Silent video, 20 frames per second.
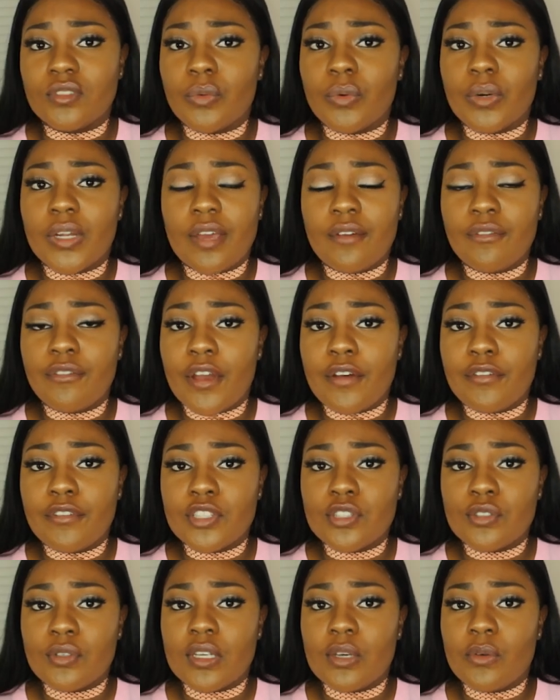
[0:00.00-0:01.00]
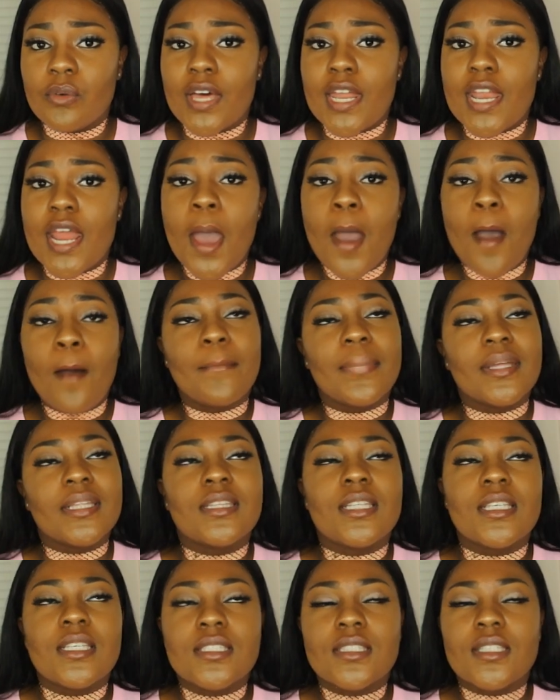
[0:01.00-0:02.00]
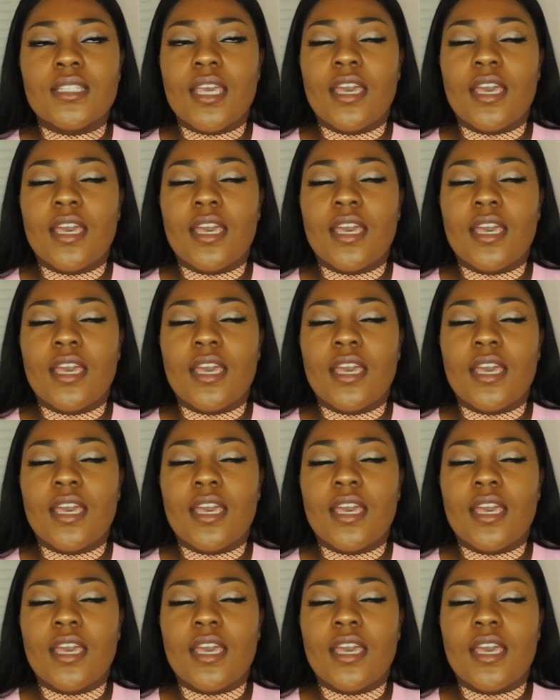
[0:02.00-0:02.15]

the one at Forever 21 but this